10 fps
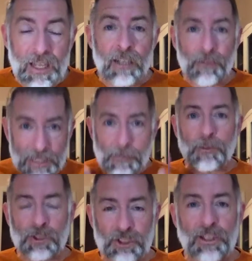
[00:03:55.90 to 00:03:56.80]
For them, it
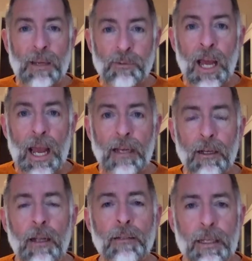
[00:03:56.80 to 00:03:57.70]
was the same day.
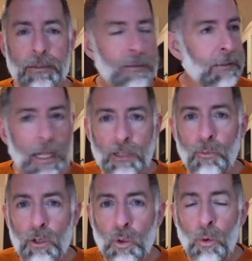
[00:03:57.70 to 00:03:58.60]
And now that
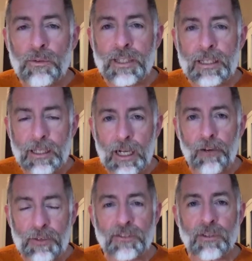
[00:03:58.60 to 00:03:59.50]
we're in quarantine, it kind
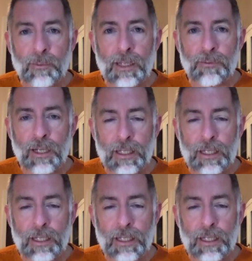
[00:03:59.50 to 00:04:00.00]
of feels sometimes like